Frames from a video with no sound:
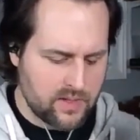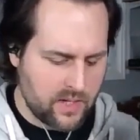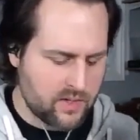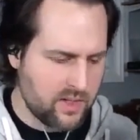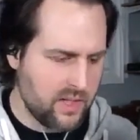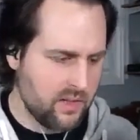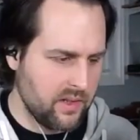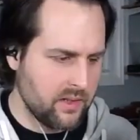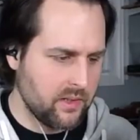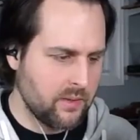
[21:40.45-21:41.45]
actually
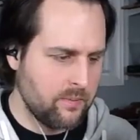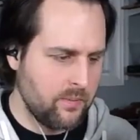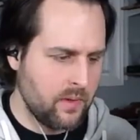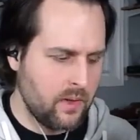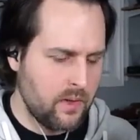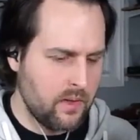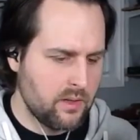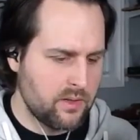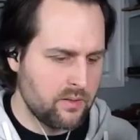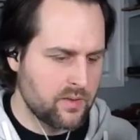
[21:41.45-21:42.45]
illegal
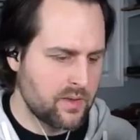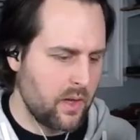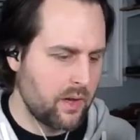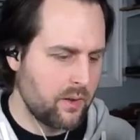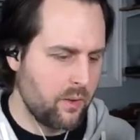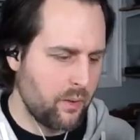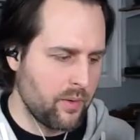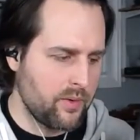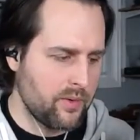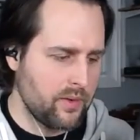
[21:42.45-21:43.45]
to slaughter a
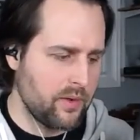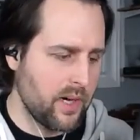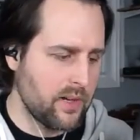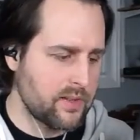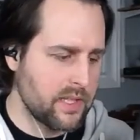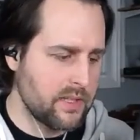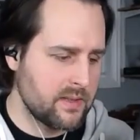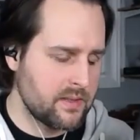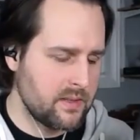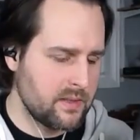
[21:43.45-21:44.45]
horse in the United
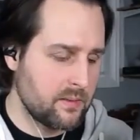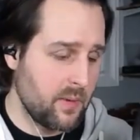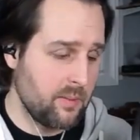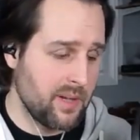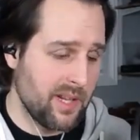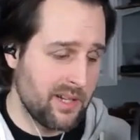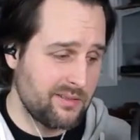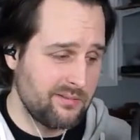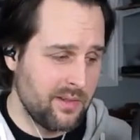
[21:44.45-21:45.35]
States. So maybe it